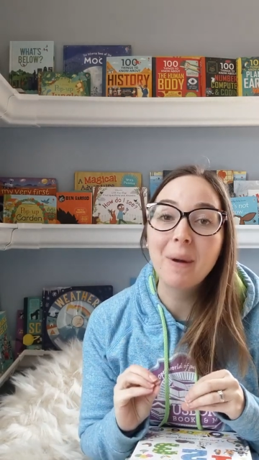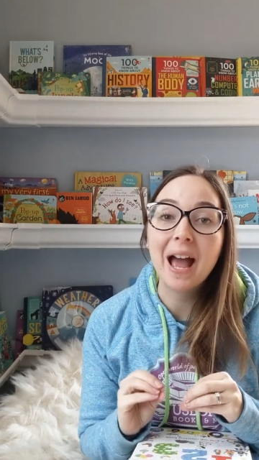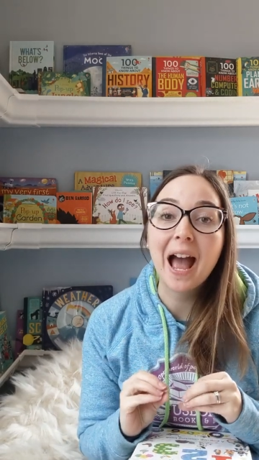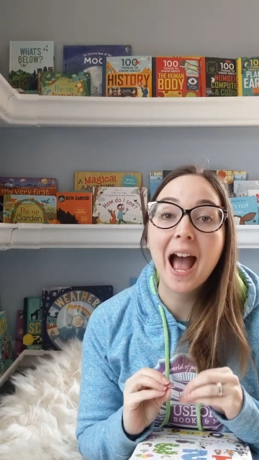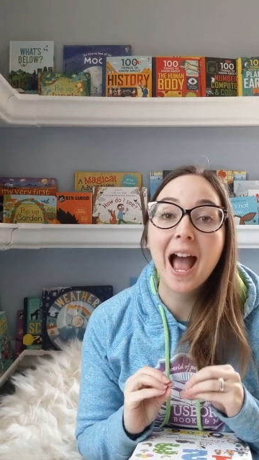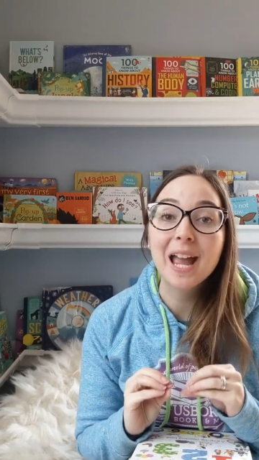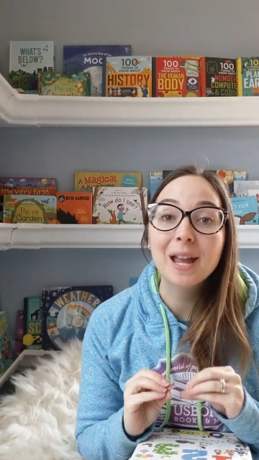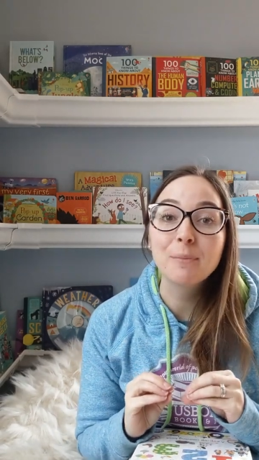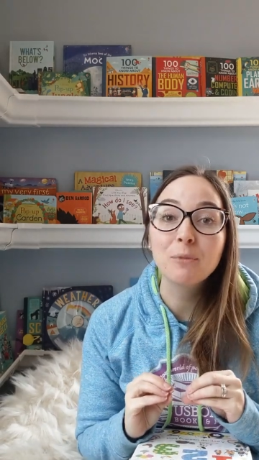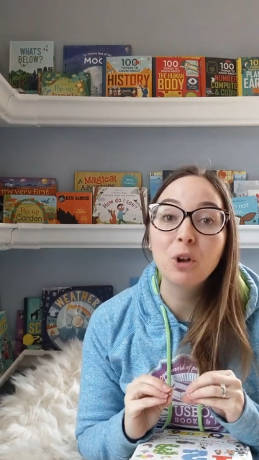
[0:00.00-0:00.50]
but
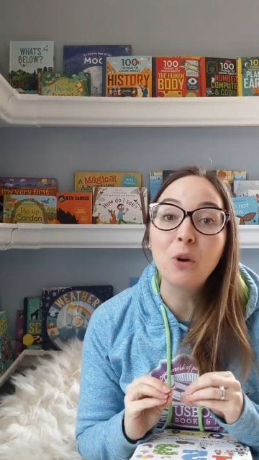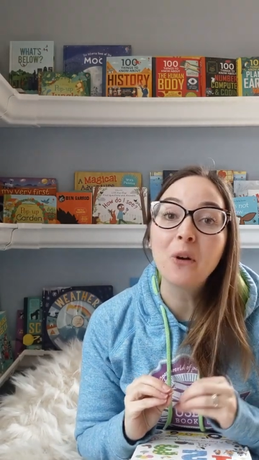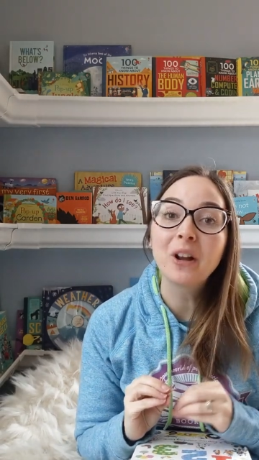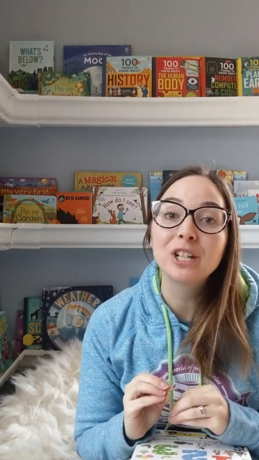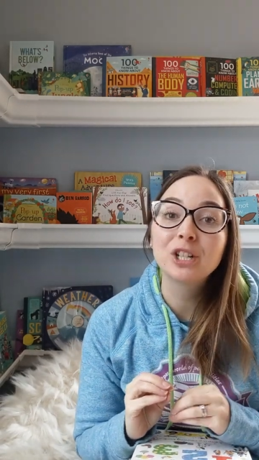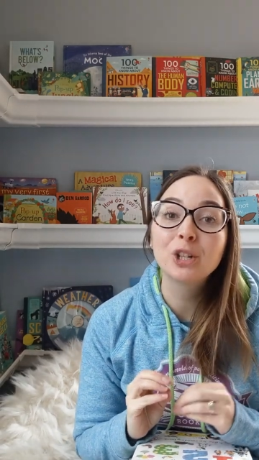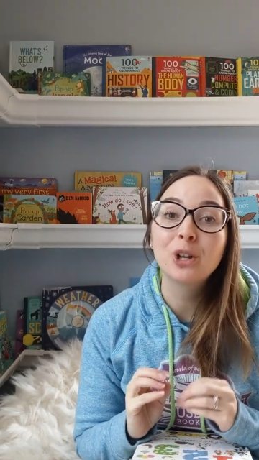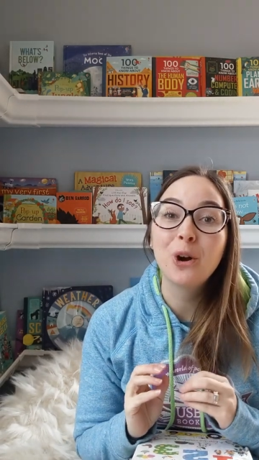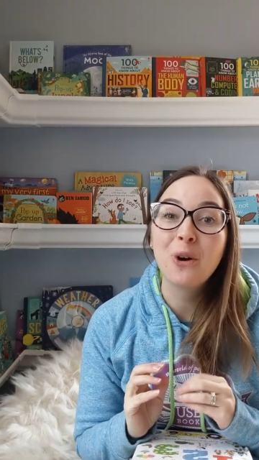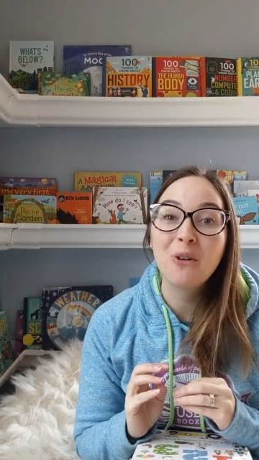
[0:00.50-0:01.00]
I am
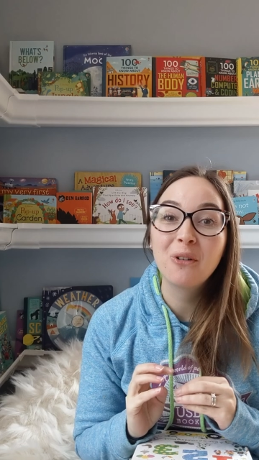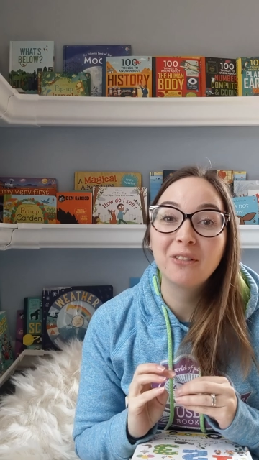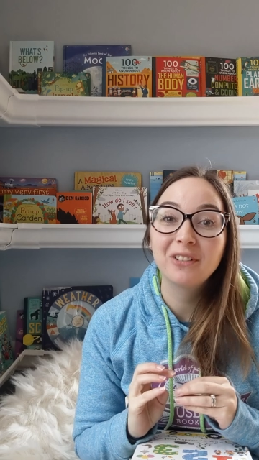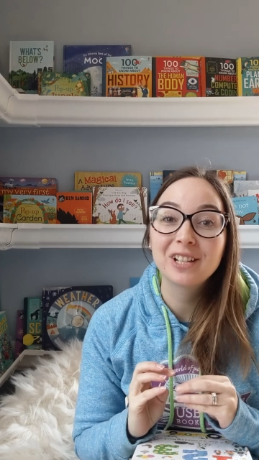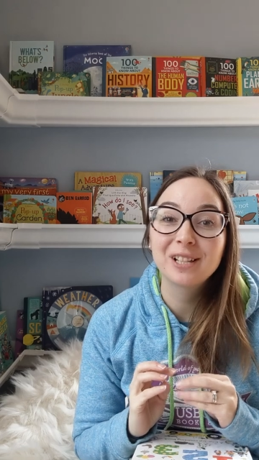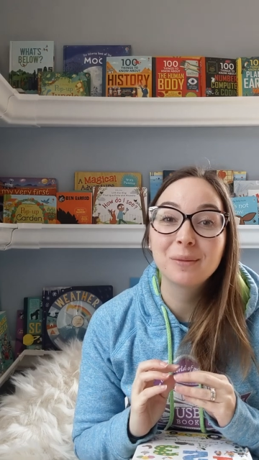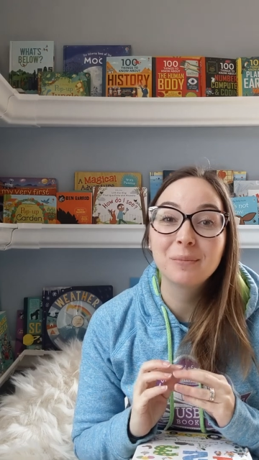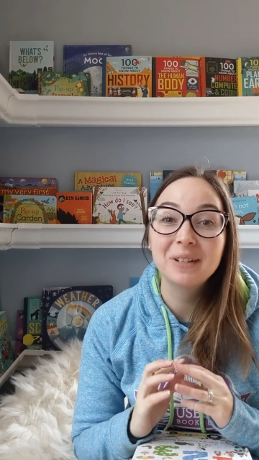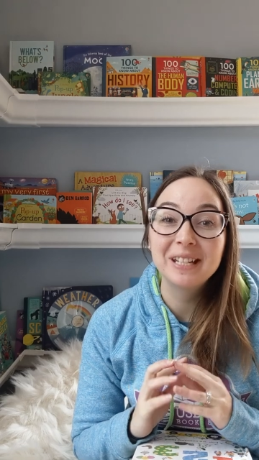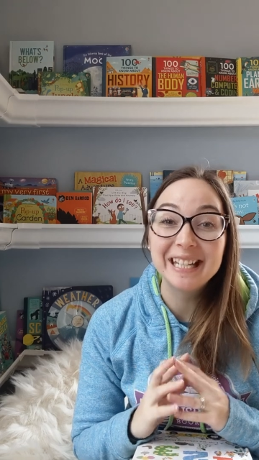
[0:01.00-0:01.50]
going to go
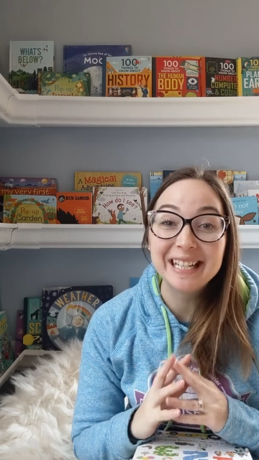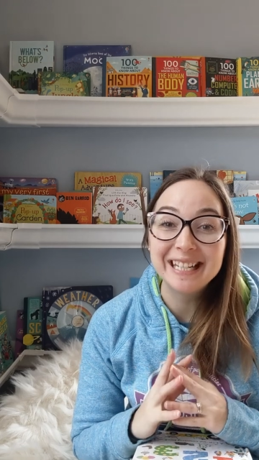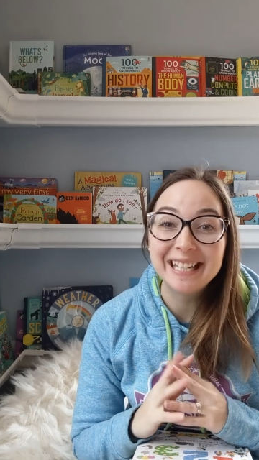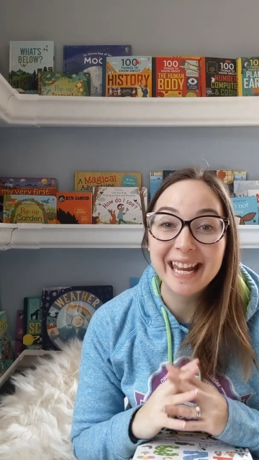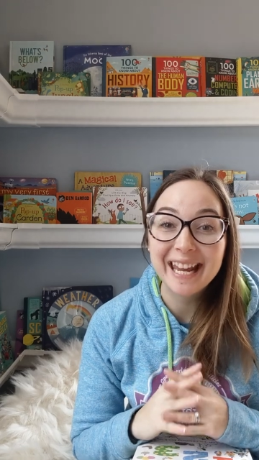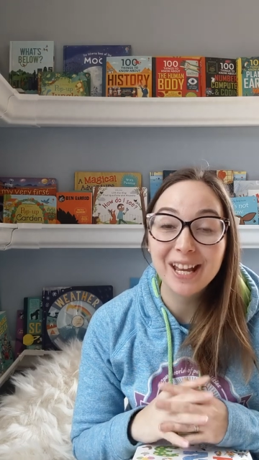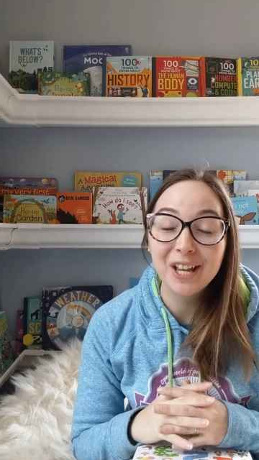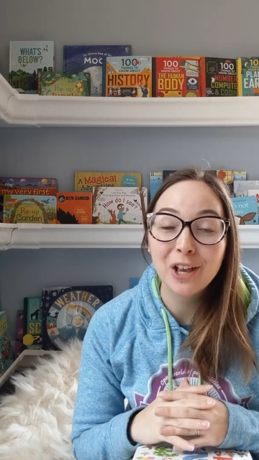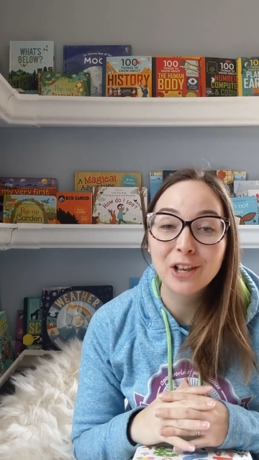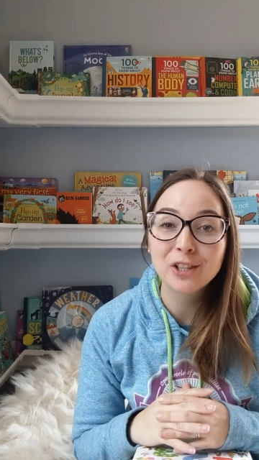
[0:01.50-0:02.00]
over some
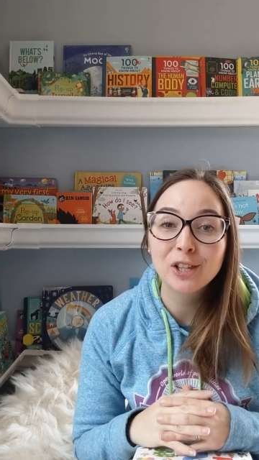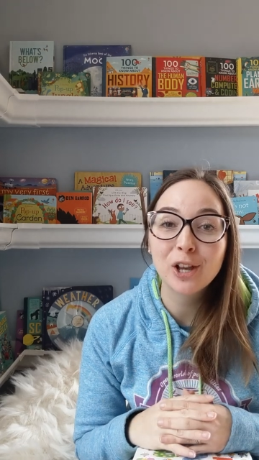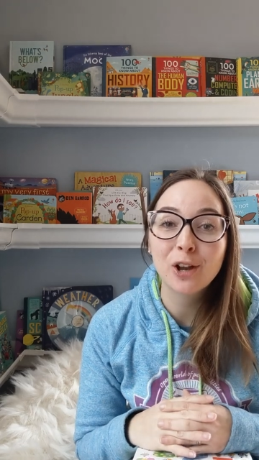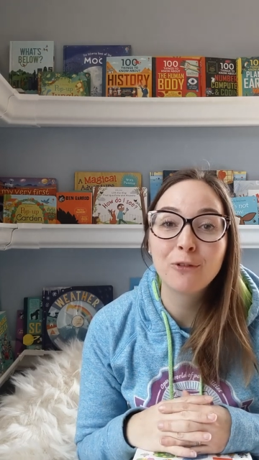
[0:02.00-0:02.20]
details